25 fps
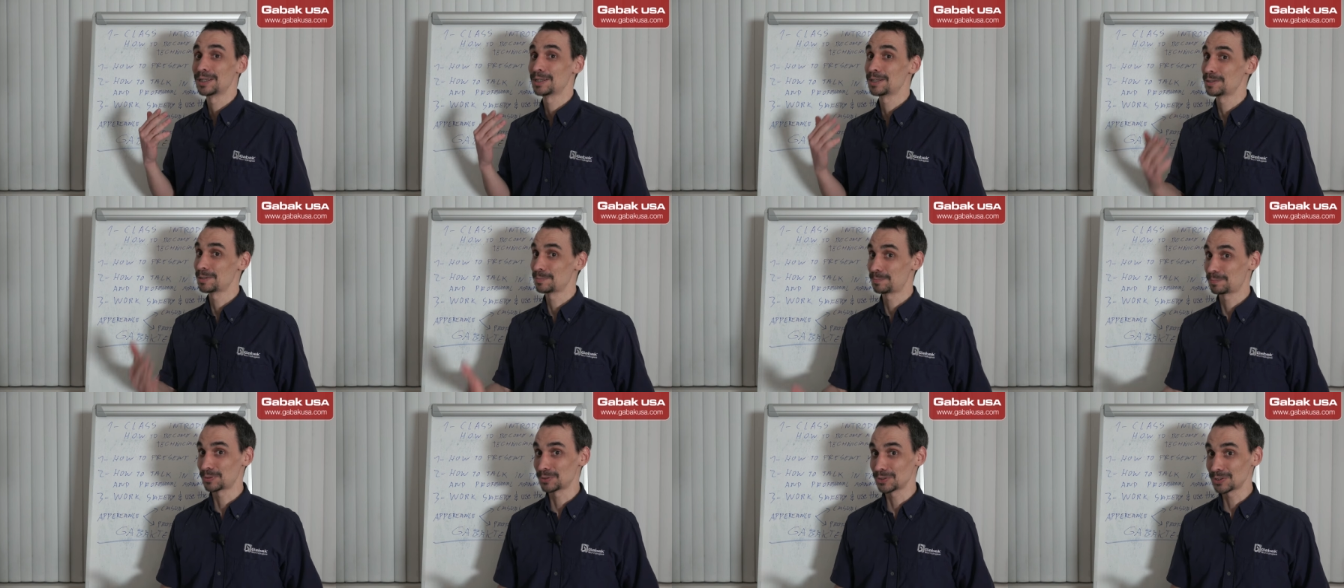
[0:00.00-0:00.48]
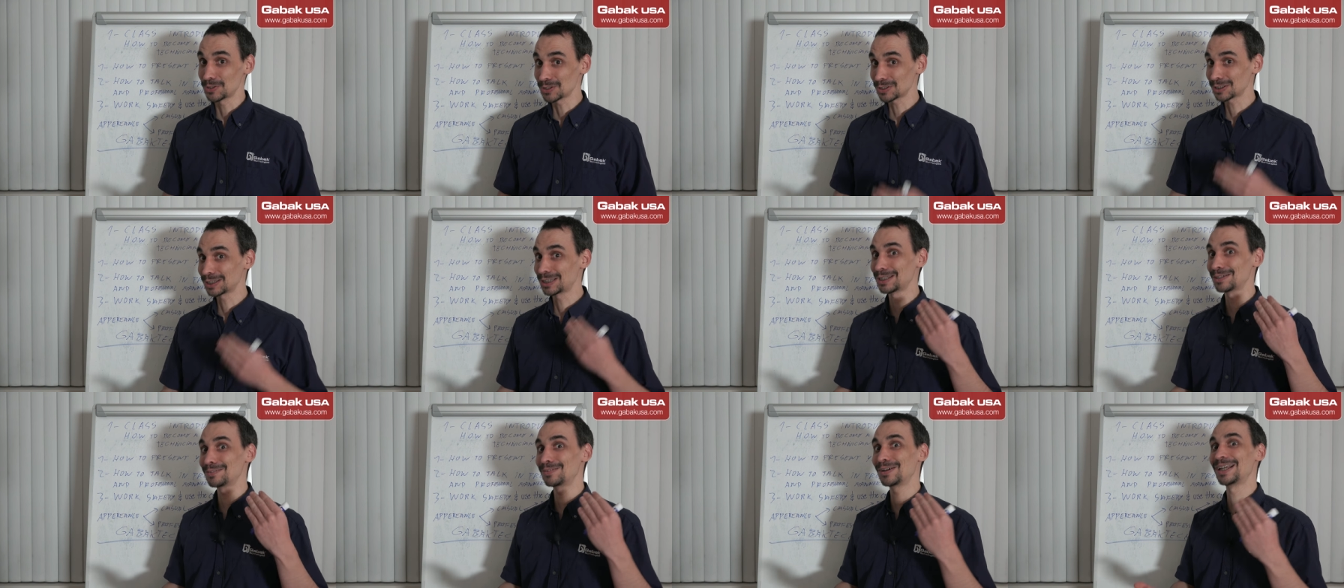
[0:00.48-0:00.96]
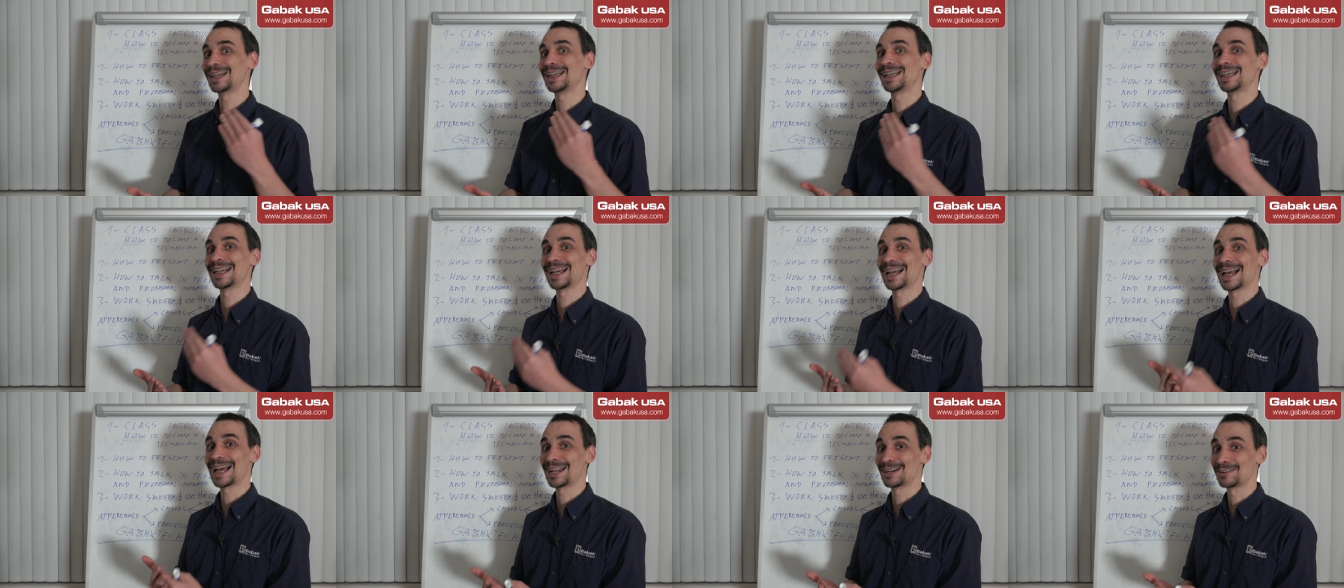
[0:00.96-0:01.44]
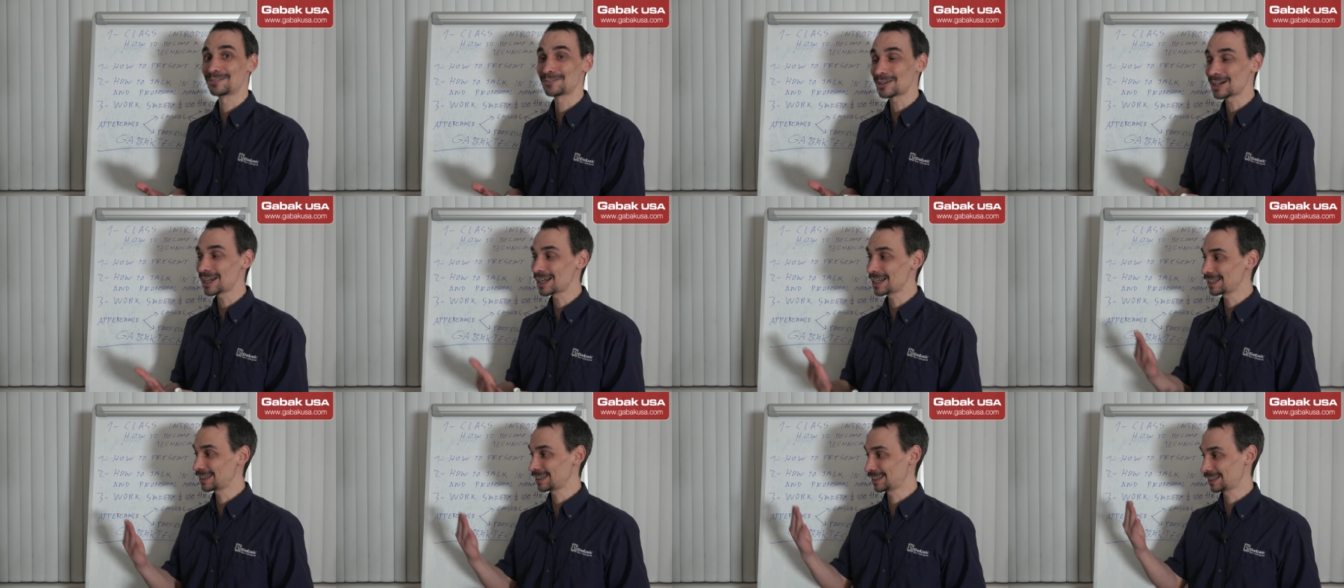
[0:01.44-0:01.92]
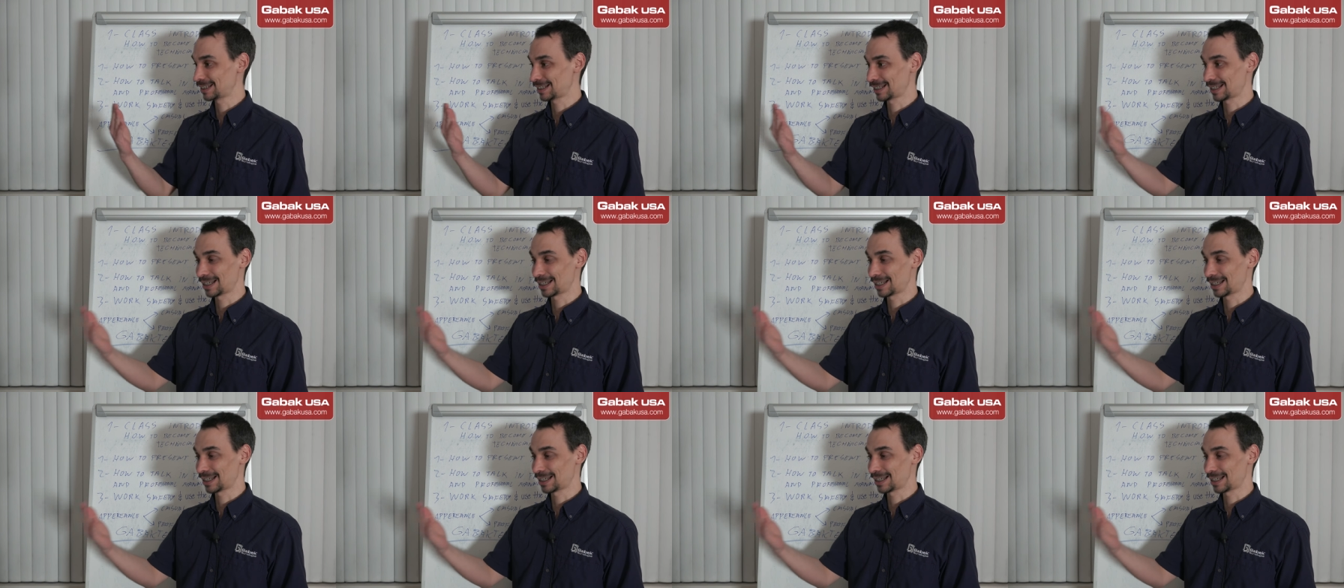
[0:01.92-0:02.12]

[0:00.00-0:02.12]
Uh, productive and right,